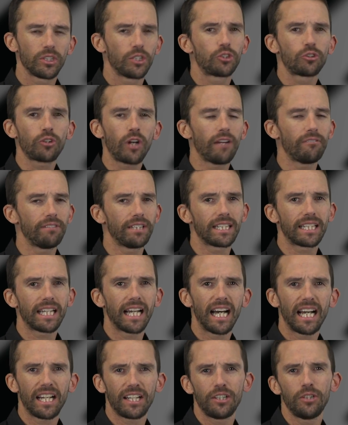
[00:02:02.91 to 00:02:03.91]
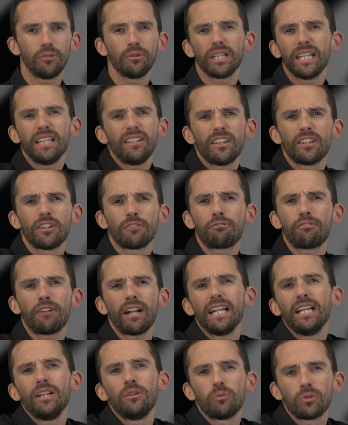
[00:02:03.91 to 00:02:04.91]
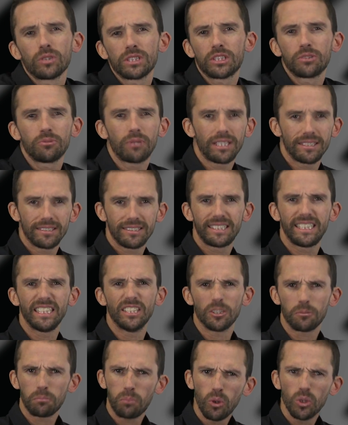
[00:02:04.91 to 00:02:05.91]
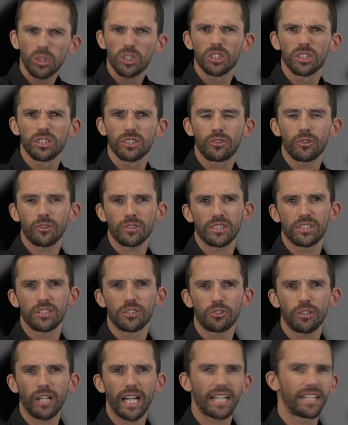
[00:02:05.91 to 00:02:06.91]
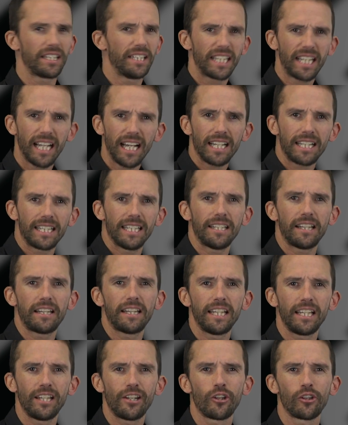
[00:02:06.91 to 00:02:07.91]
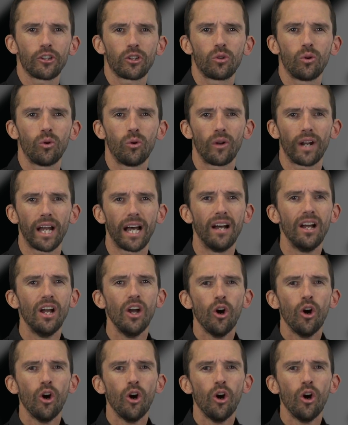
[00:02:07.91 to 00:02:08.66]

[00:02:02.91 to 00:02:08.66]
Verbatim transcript: you're driving the car and you either the front end wants to understeer, it pushes across the track and you can't get the thing into the corner,